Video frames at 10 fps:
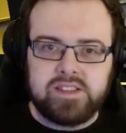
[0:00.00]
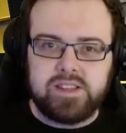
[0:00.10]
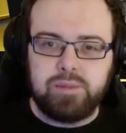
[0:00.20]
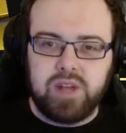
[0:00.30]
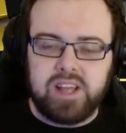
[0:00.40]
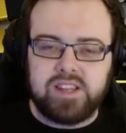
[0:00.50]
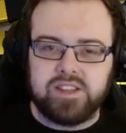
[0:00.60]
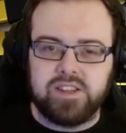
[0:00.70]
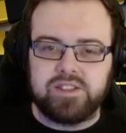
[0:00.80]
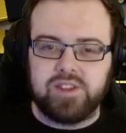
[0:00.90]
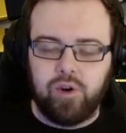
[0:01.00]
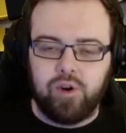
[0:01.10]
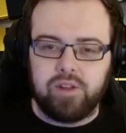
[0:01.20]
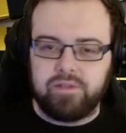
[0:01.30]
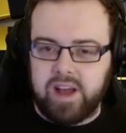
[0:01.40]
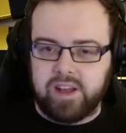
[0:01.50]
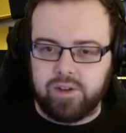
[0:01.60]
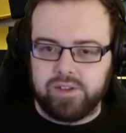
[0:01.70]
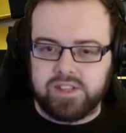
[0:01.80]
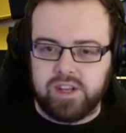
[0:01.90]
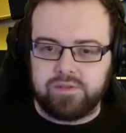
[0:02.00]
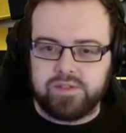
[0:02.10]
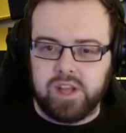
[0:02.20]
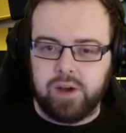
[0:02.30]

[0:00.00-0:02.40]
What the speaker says: simulators, all of that good stuff.